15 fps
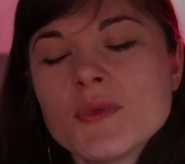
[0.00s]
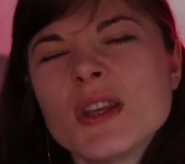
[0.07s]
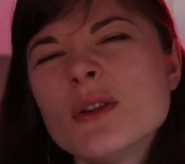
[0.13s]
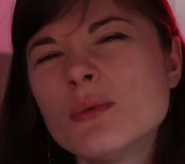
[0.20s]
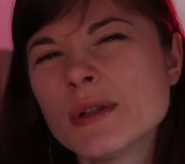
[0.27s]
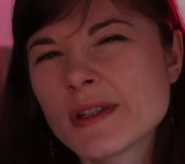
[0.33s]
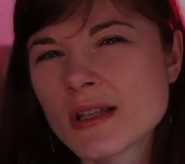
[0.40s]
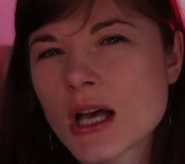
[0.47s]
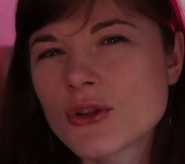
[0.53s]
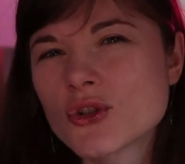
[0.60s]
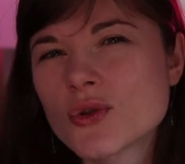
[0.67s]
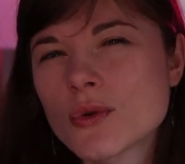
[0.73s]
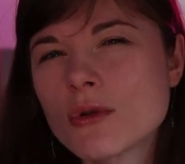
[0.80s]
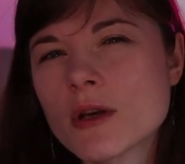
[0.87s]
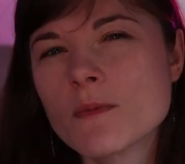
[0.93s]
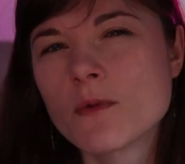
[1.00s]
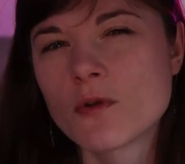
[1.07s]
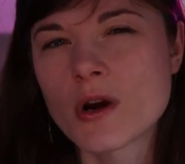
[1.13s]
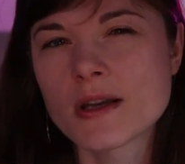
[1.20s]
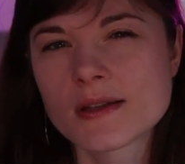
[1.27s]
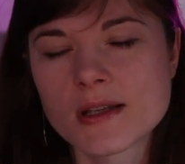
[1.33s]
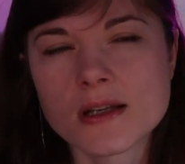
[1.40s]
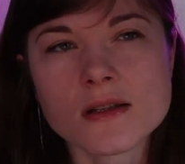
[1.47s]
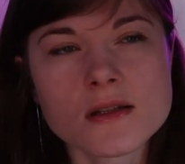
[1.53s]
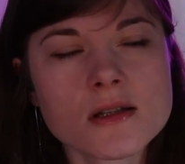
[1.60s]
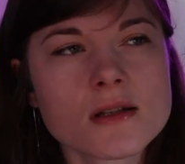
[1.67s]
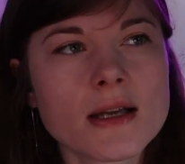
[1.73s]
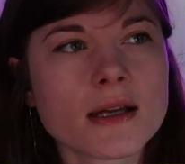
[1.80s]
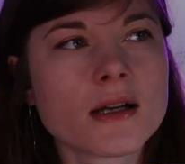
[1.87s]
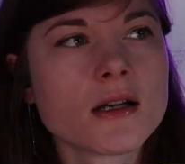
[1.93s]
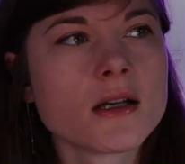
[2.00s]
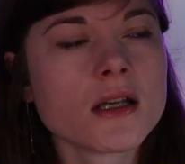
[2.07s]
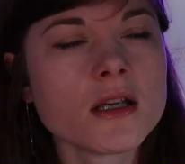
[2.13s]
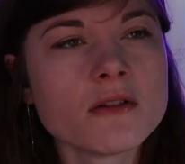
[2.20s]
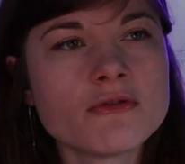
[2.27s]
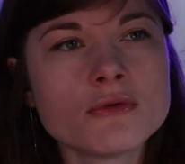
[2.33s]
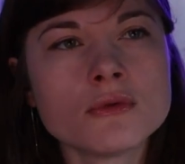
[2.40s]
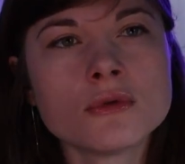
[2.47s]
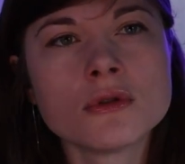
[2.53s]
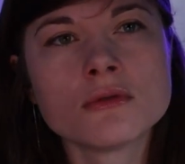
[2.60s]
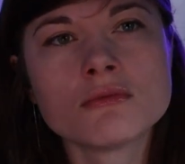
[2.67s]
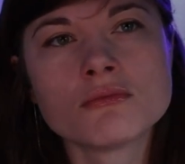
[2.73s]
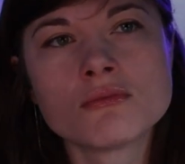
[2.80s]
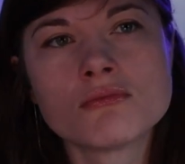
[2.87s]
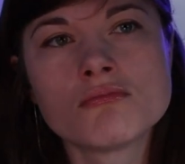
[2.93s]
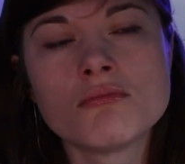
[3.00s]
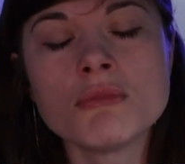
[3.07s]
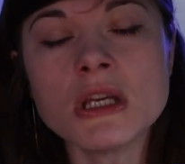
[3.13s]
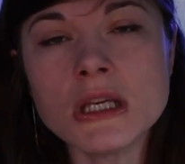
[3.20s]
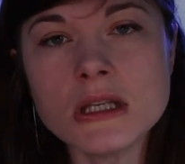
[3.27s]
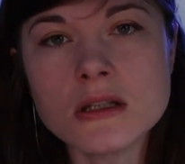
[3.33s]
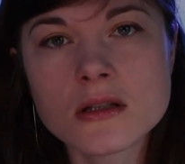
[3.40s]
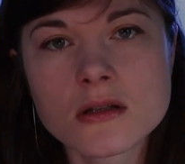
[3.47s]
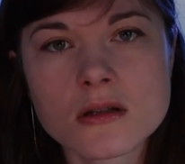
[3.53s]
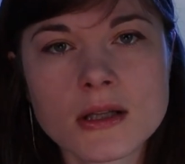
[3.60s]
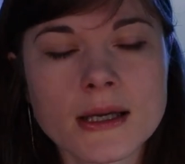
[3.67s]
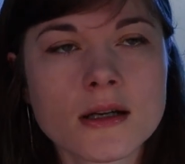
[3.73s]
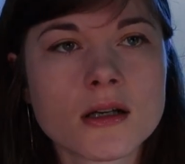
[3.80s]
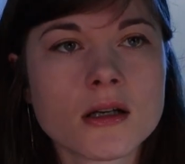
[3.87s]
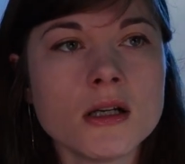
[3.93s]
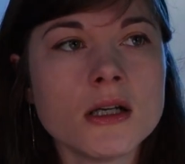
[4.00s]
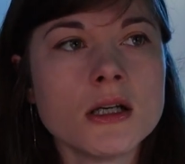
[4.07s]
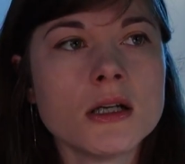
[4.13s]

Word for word: He was not truly present. Like, if we will meet, like,